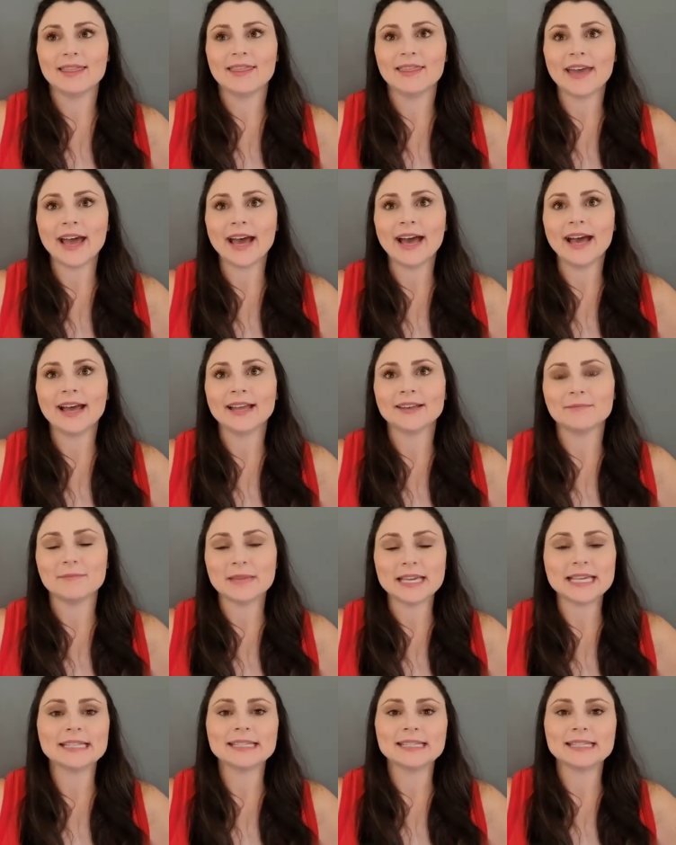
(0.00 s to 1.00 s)
that
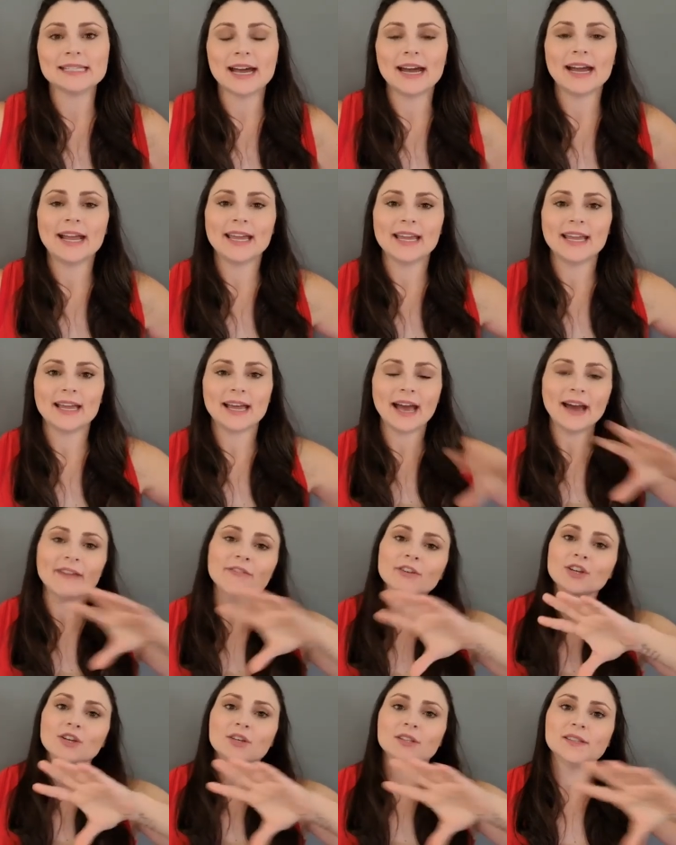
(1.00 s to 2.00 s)
means I have
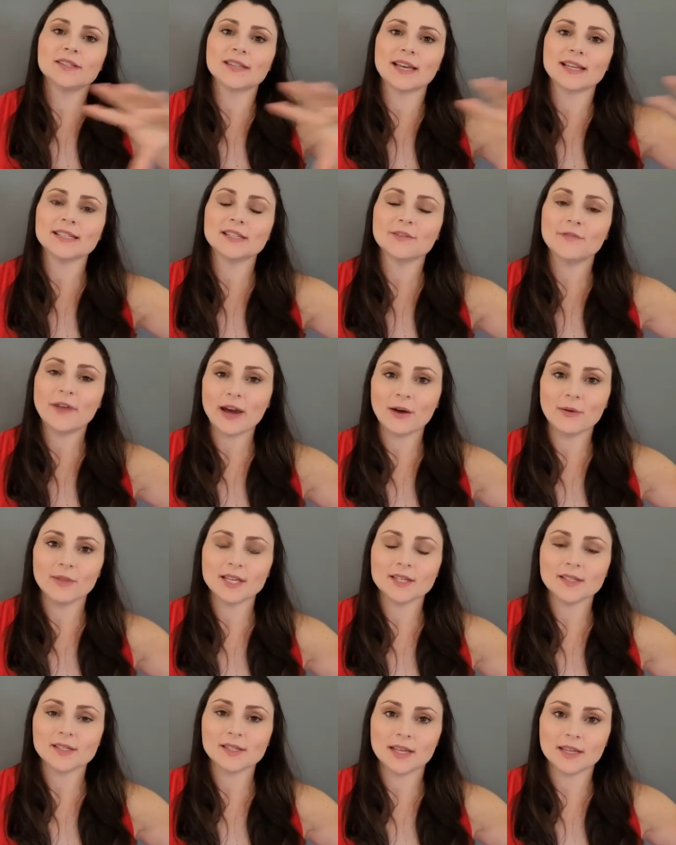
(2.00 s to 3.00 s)
a good sense of how
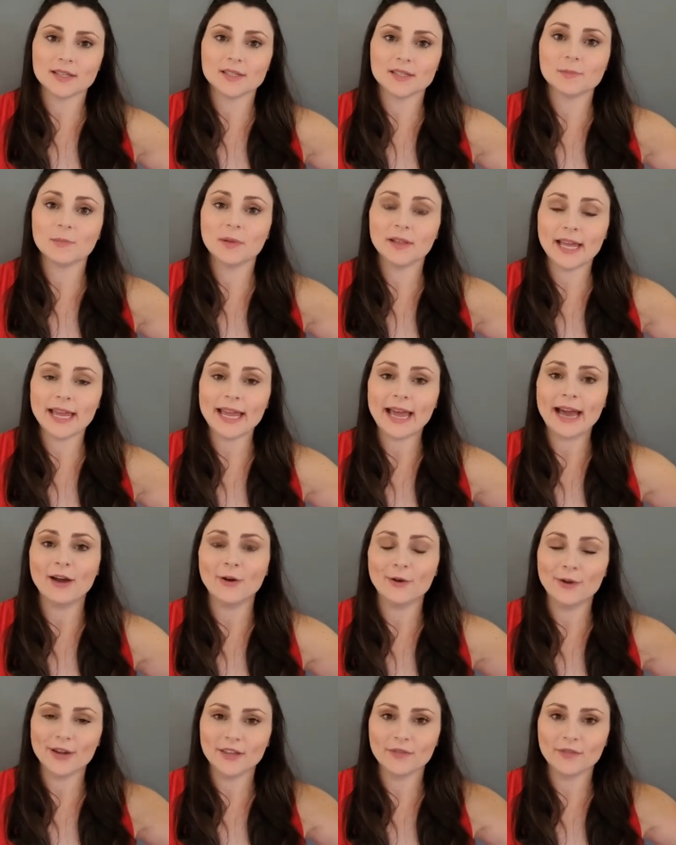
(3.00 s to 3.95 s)
these things play out